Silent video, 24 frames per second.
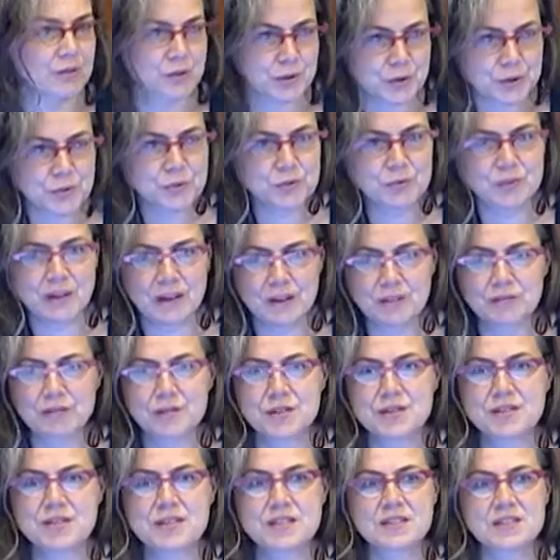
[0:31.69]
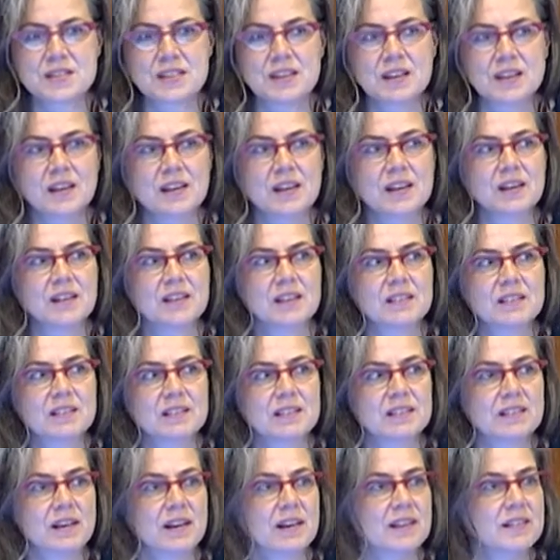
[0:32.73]
through diversity in
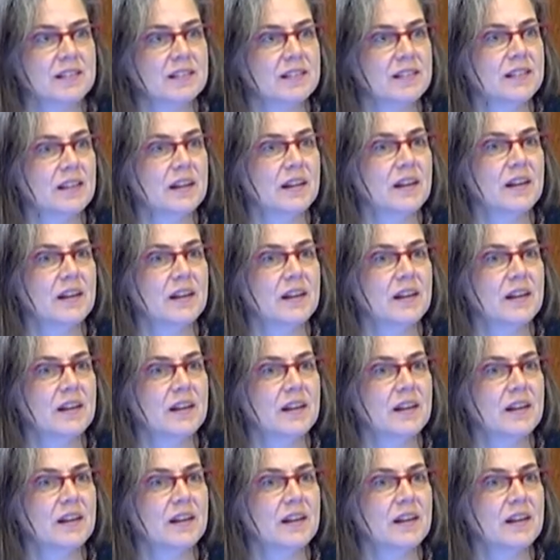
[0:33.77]
society.